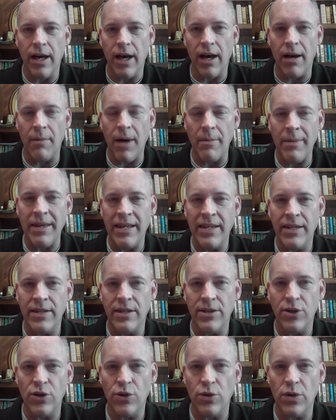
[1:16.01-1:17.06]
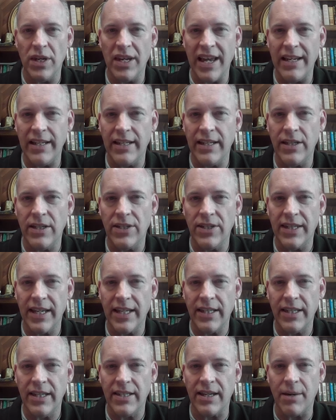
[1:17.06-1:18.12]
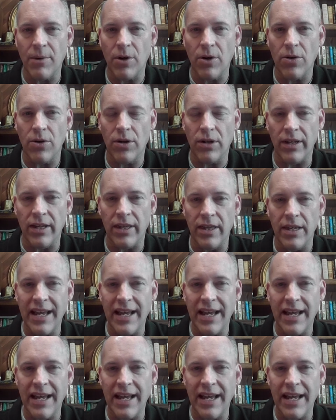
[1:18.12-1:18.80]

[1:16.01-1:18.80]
I'm into the 1960s.